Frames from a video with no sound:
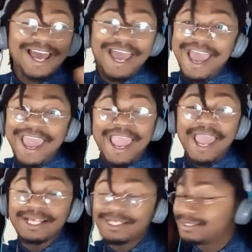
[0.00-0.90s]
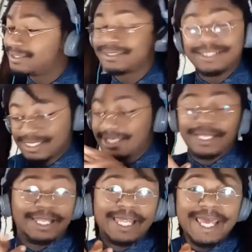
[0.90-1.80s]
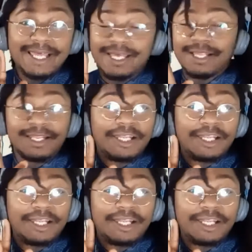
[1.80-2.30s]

Hey, Liz?